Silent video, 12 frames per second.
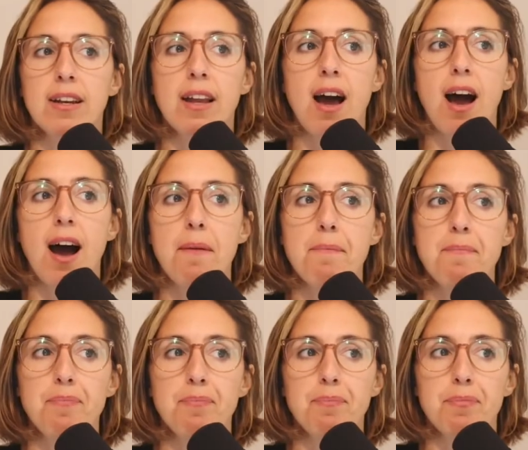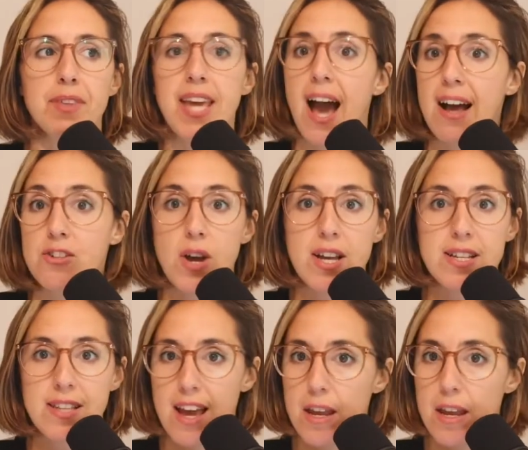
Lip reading: address any